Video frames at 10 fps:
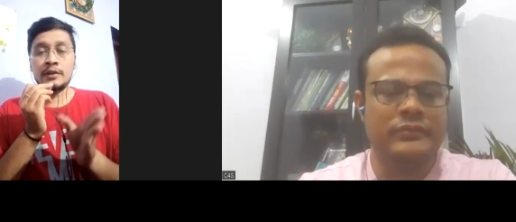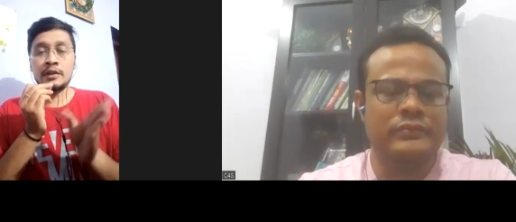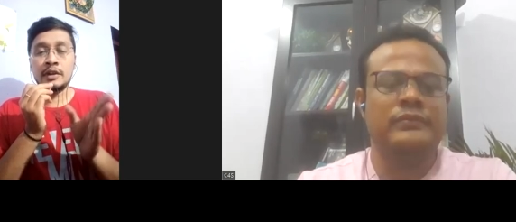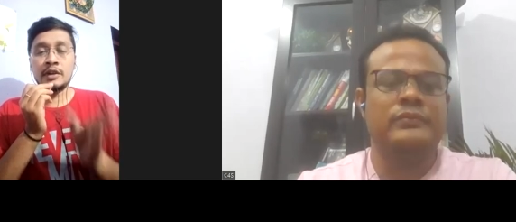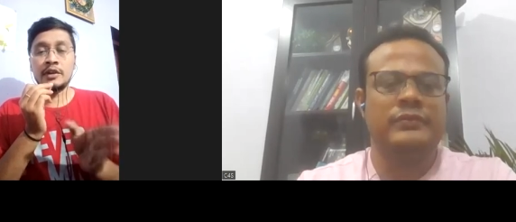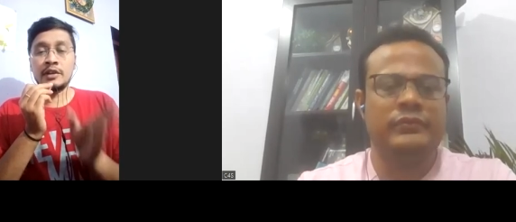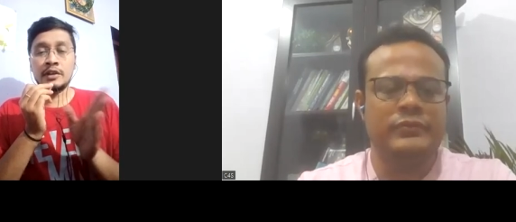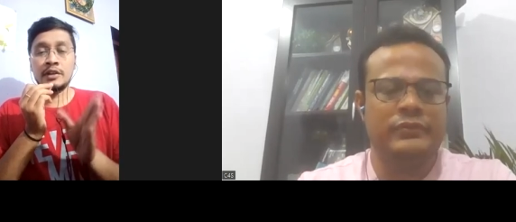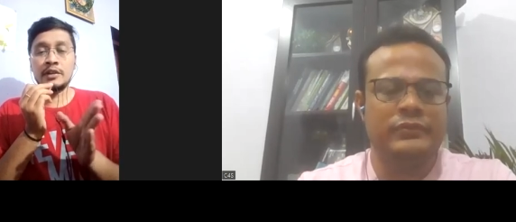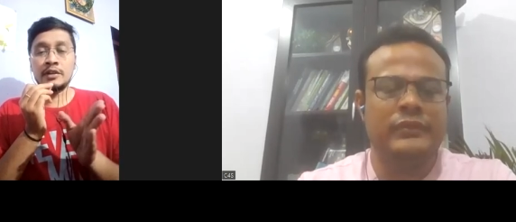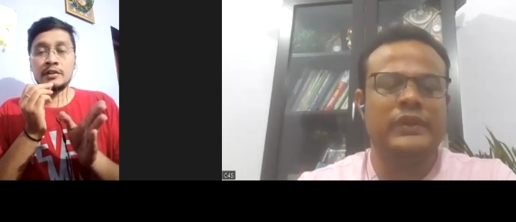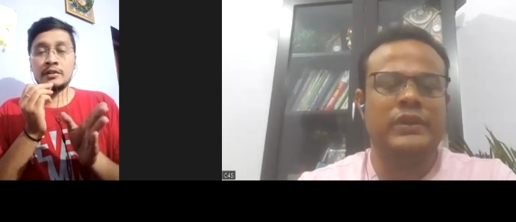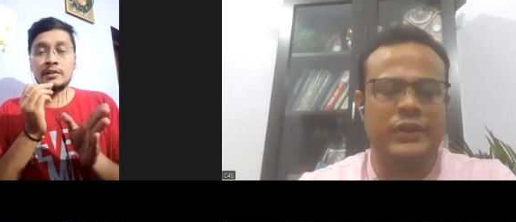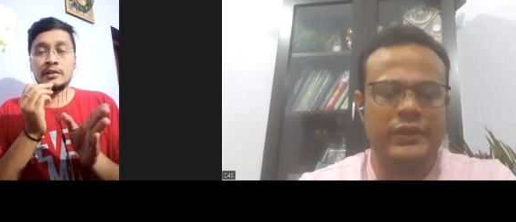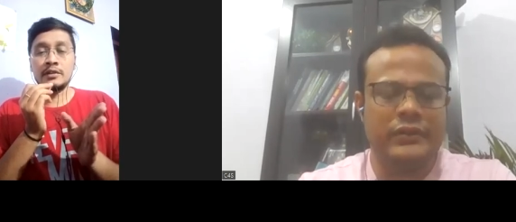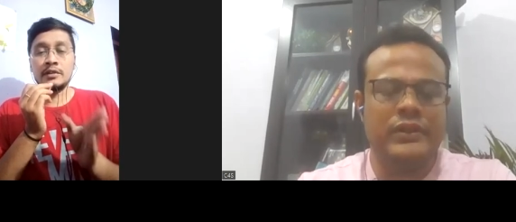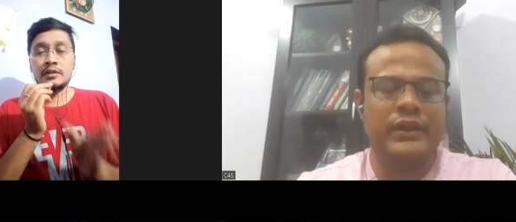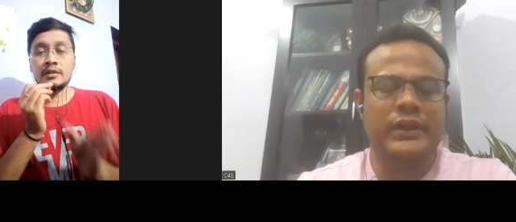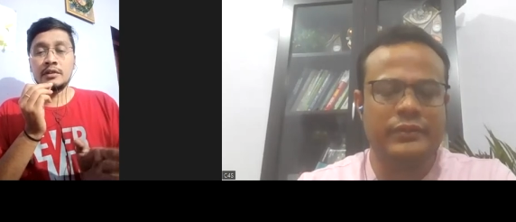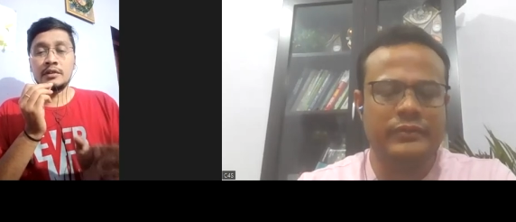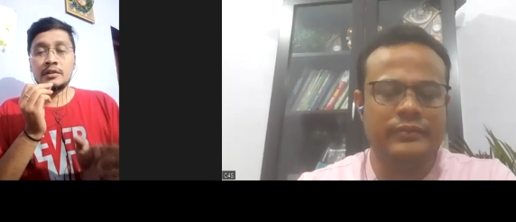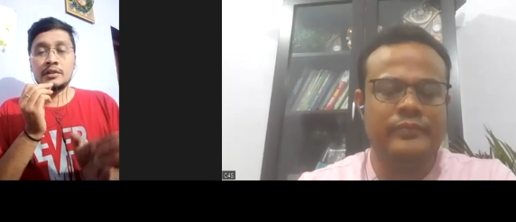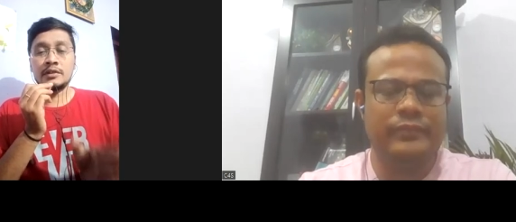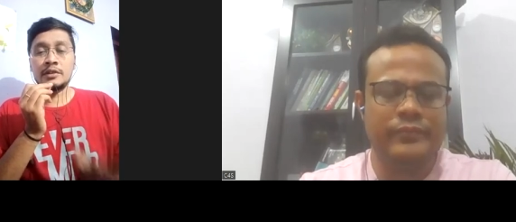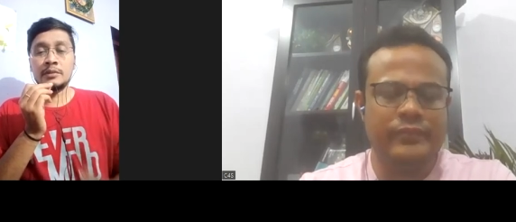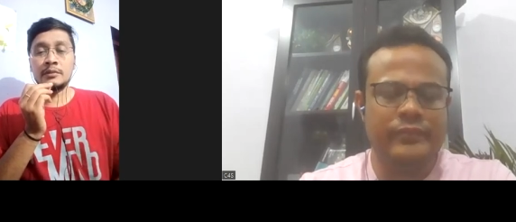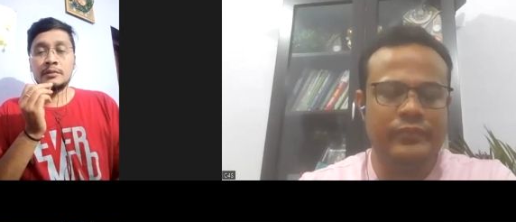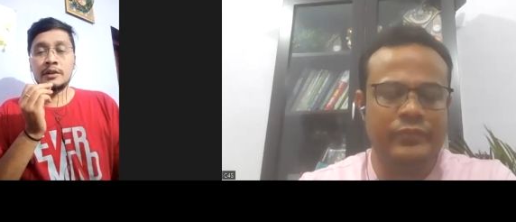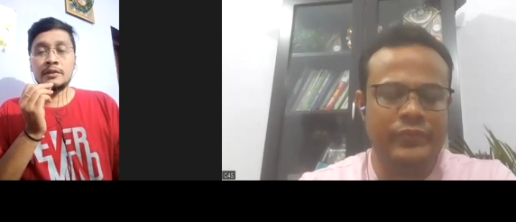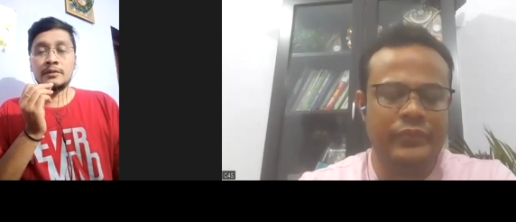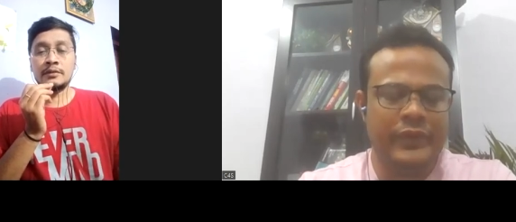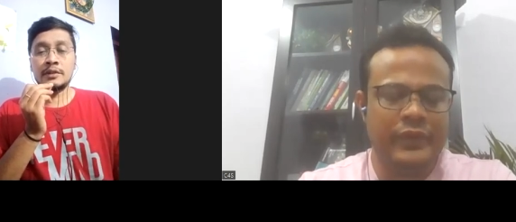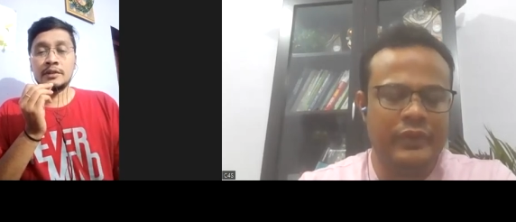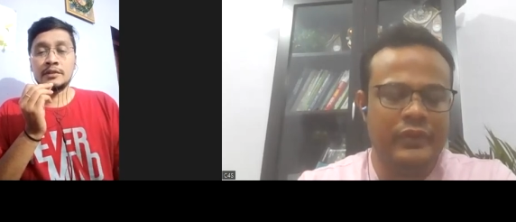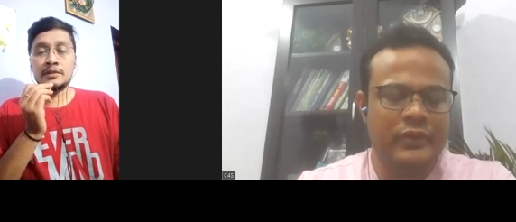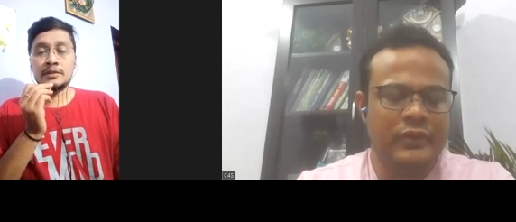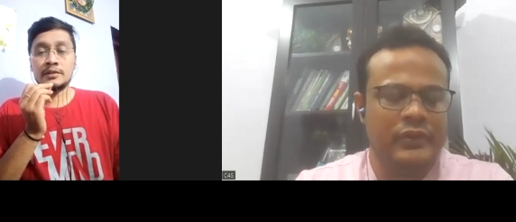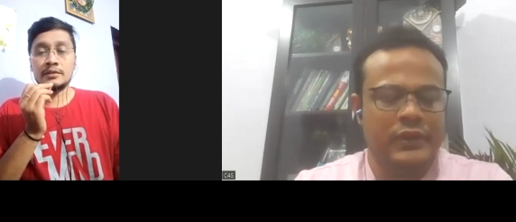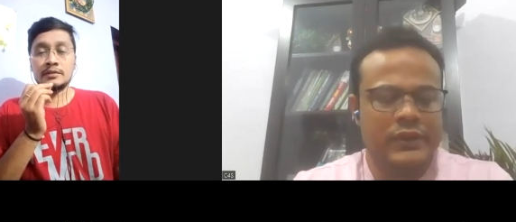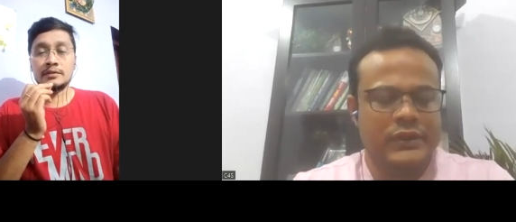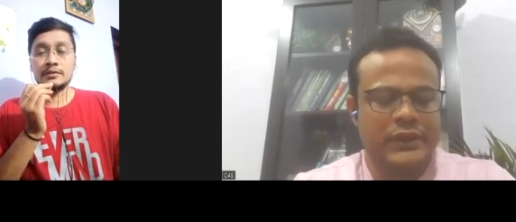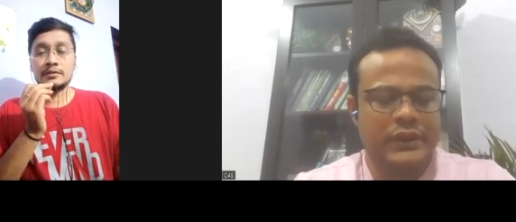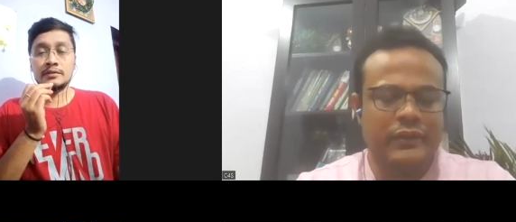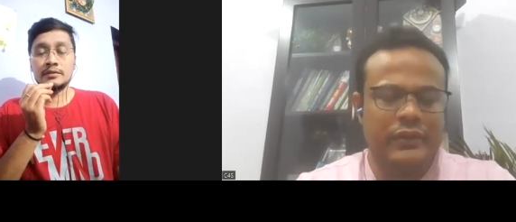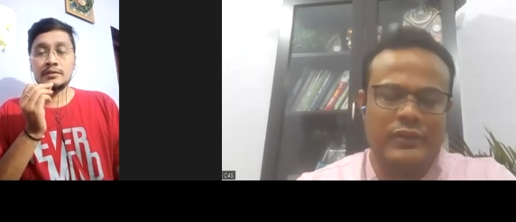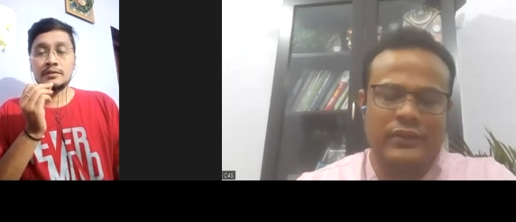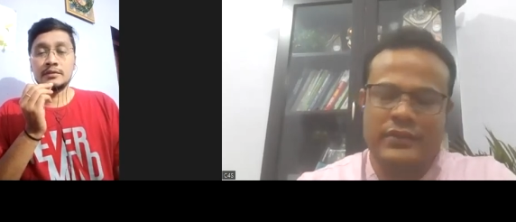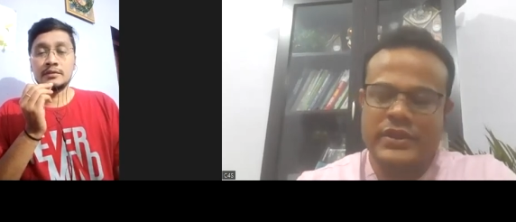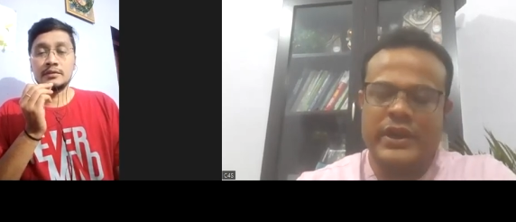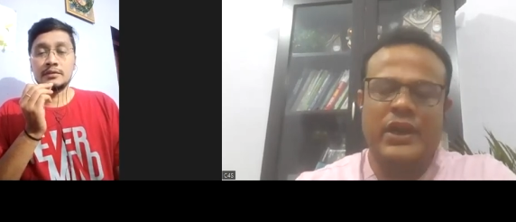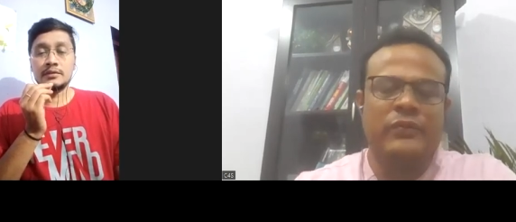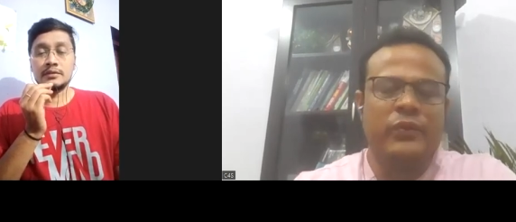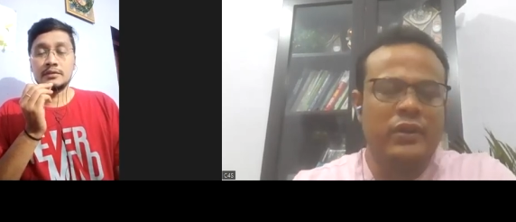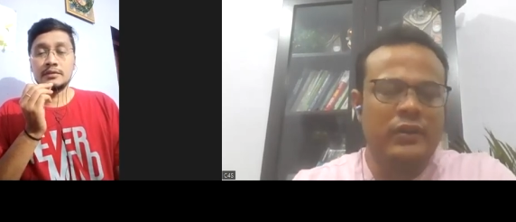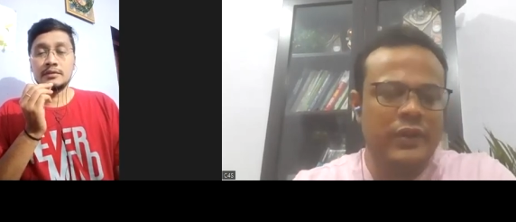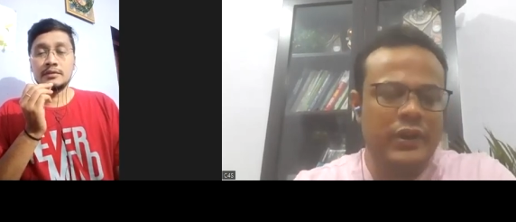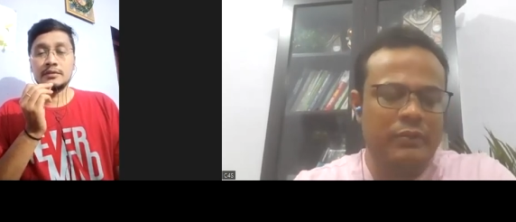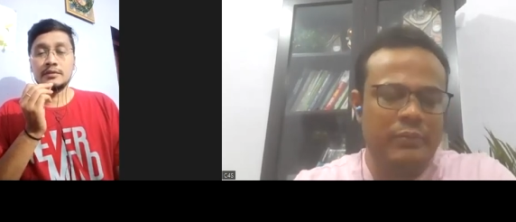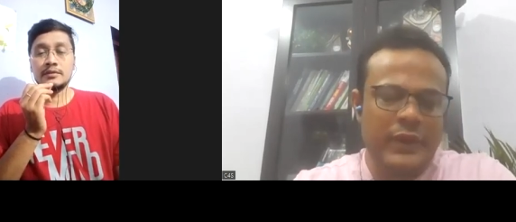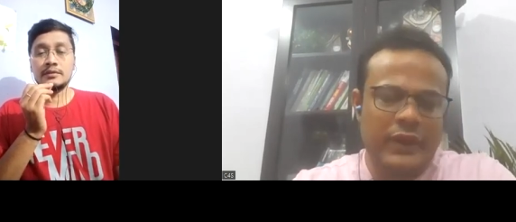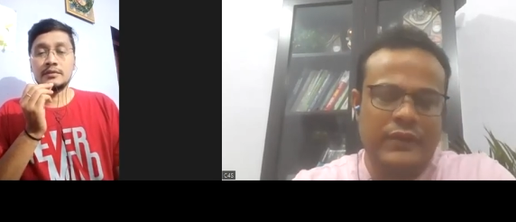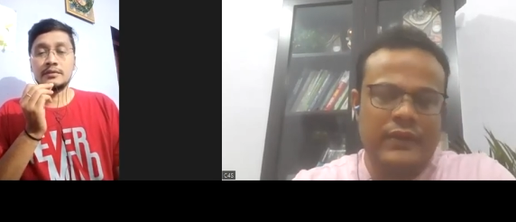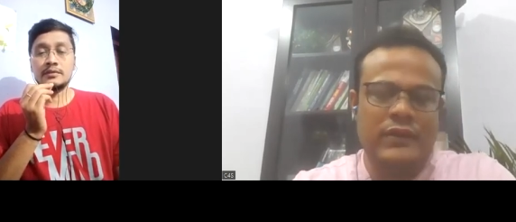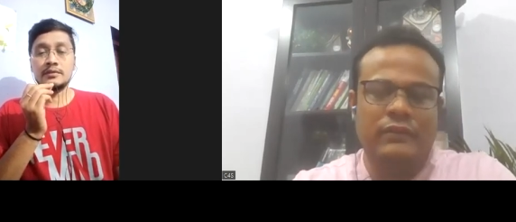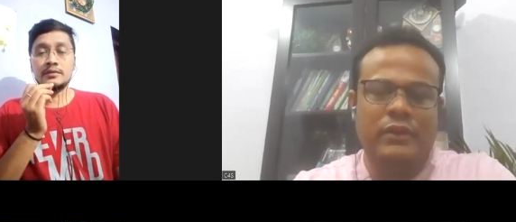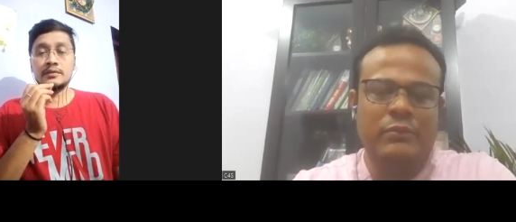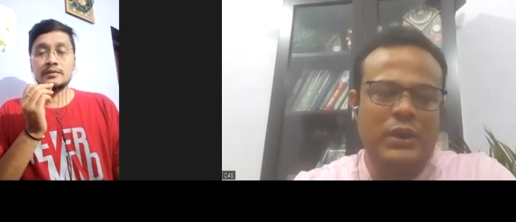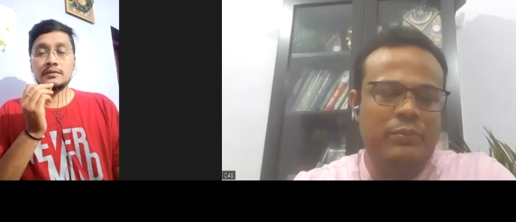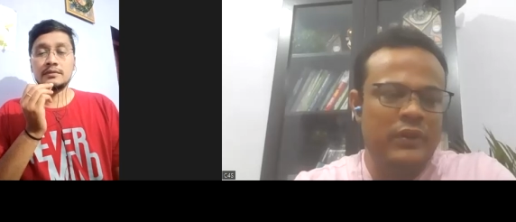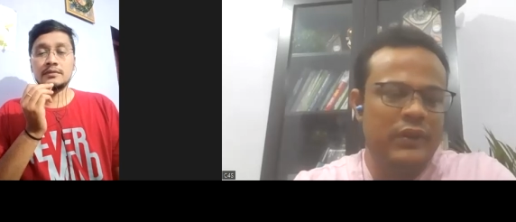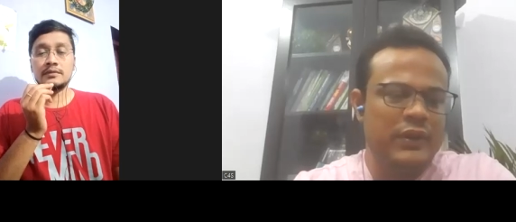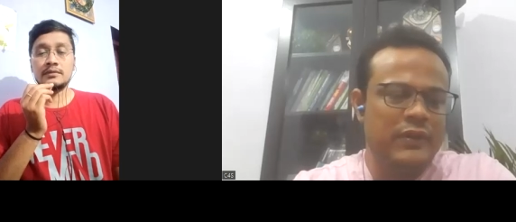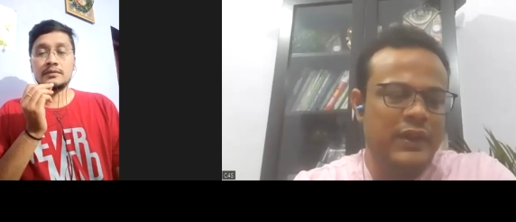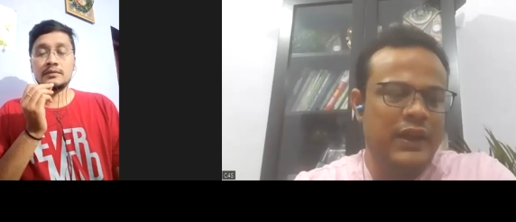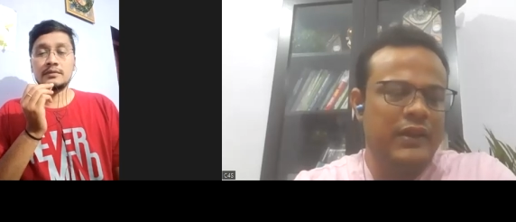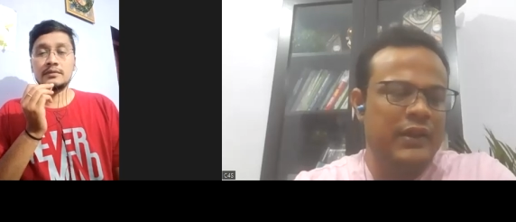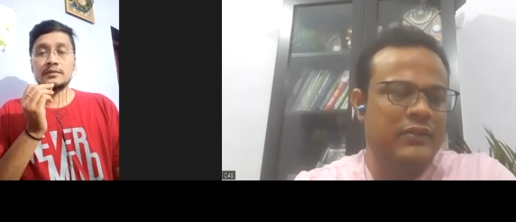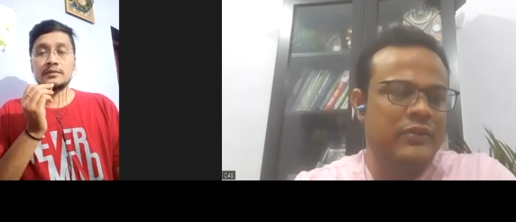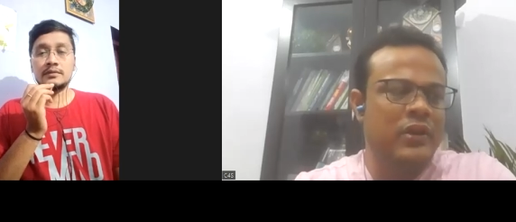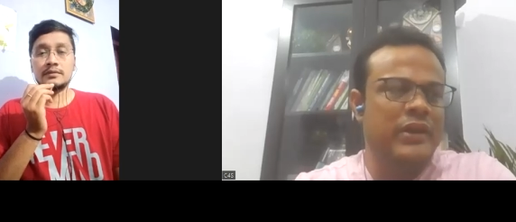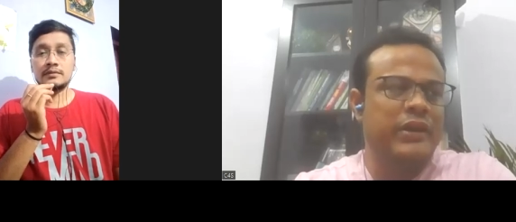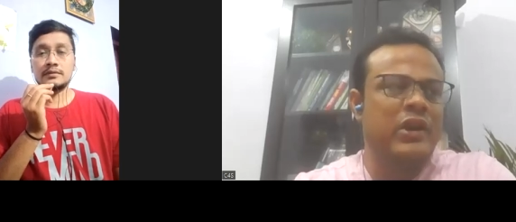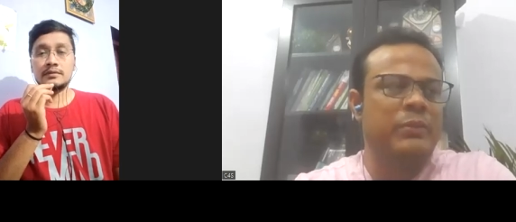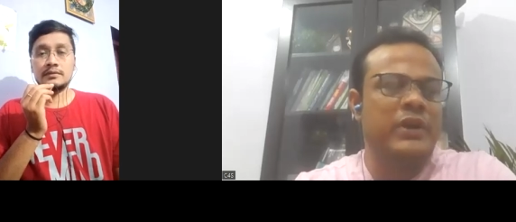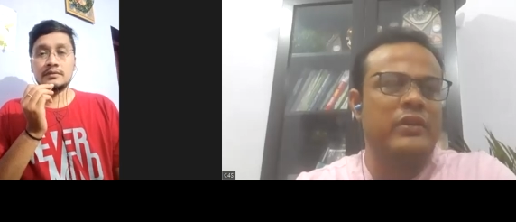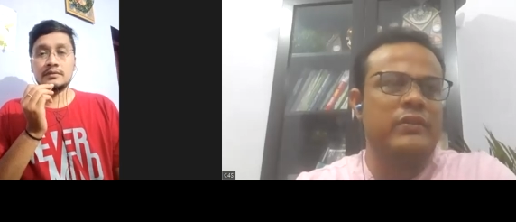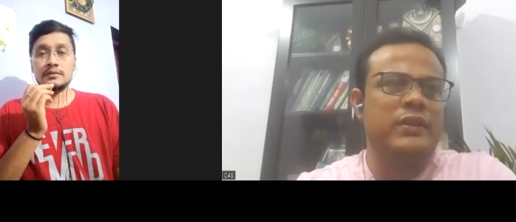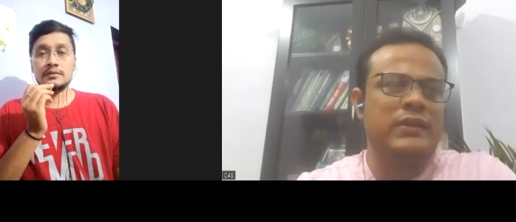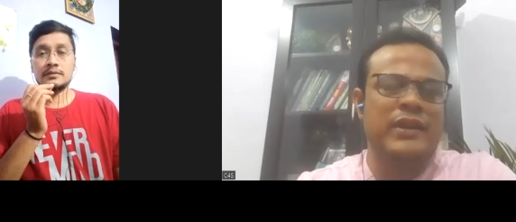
Speaker 1: again and again right. the same kind of things.
Speaker 2: See, straightforward message given by Pawan is that it's not required because the